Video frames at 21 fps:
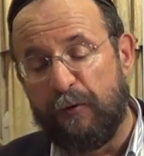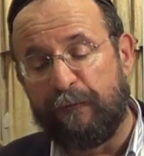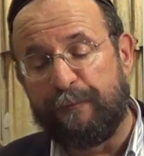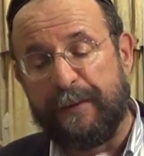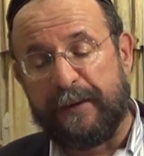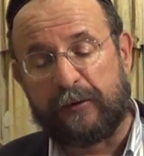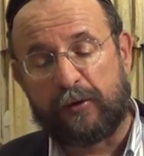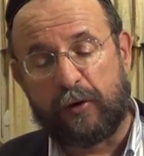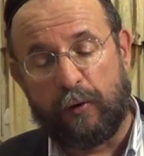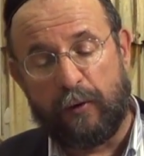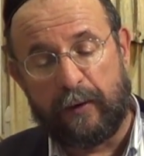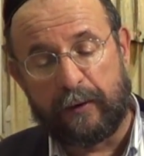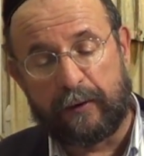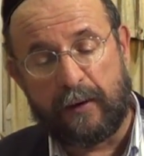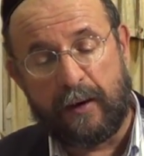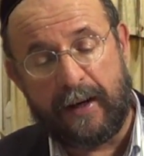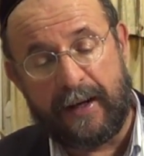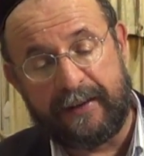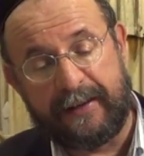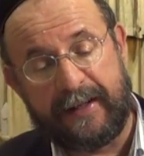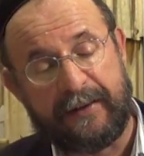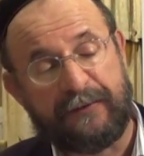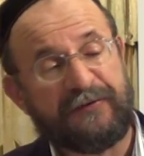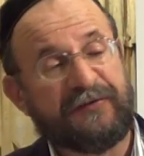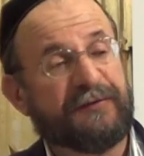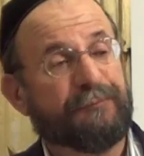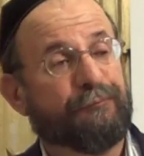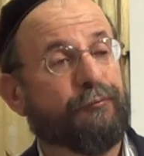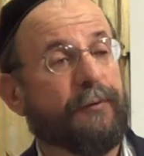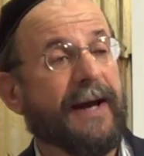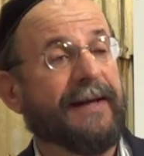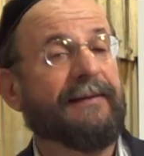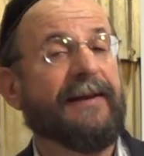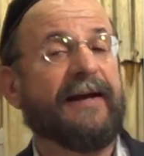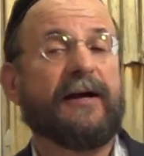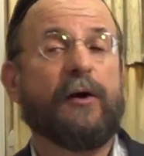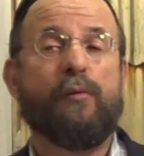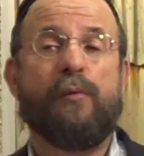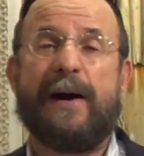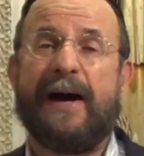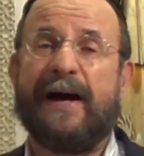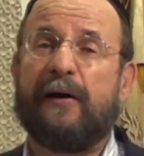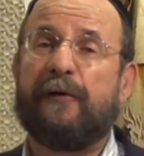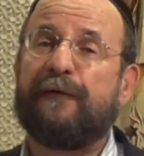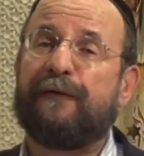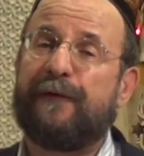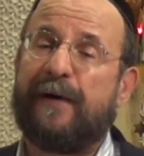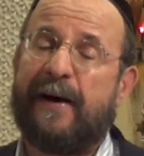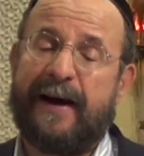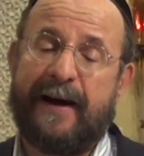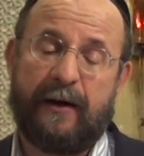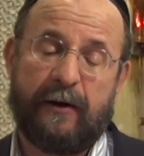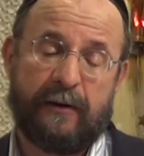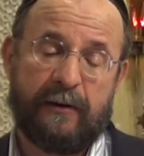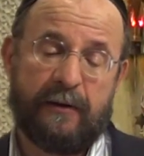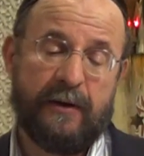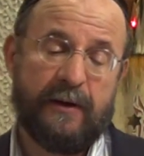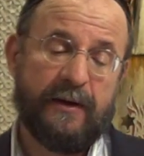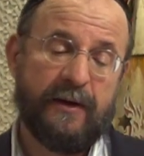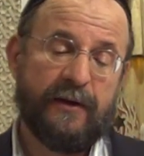movement caught on and spread like a wildfire